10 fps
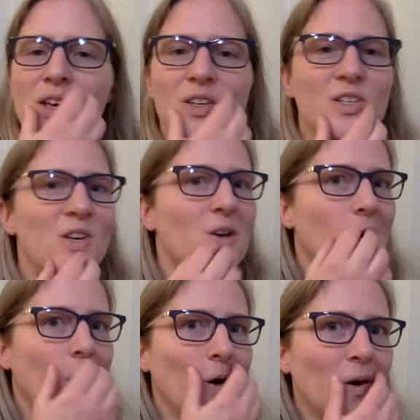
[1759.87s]
is
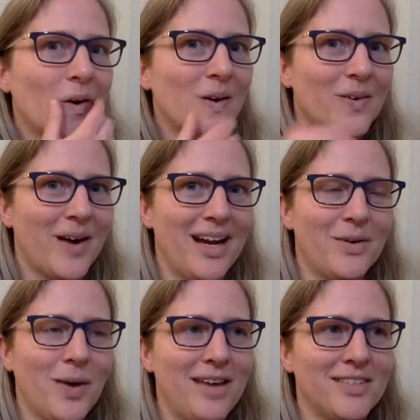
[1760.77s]
here, right?
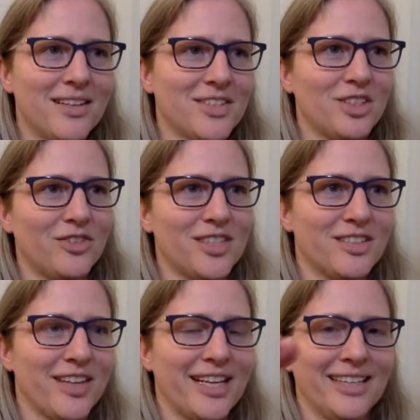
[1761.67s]
Waves on the surface
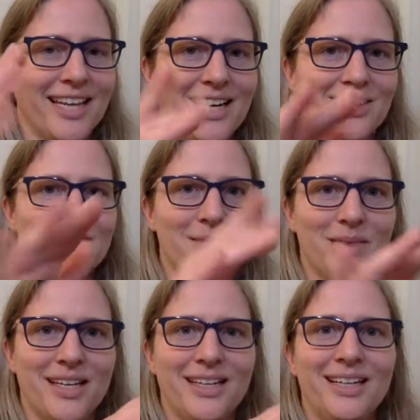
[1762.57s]
of like a lake or
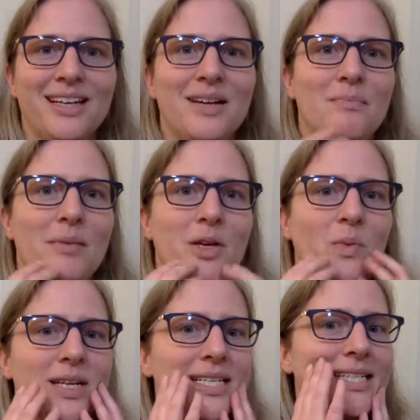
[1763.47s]
something, maybe a
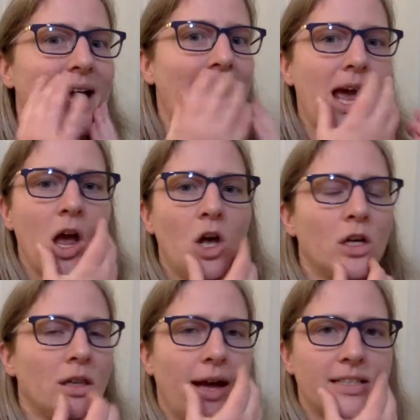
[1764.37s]
windy day,
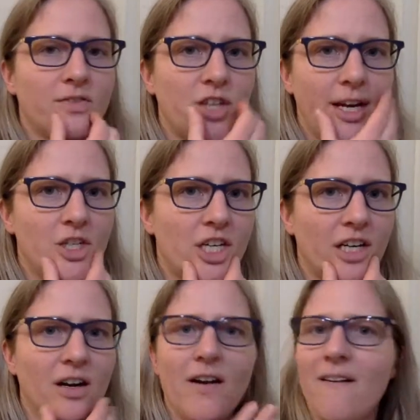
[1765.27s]
lots of change
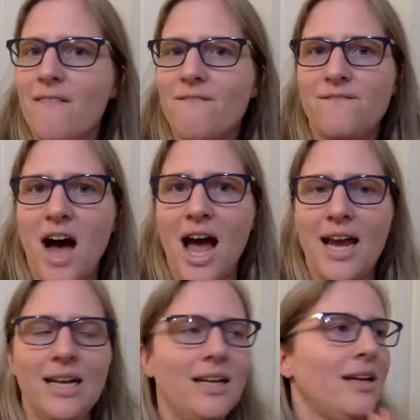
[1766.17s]
here,
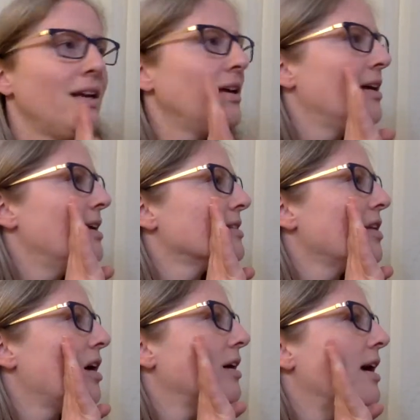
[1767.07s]
fine, as
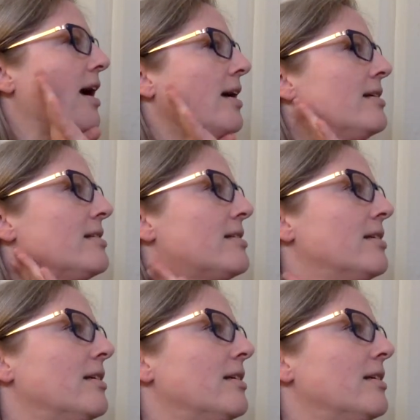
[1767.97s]
long as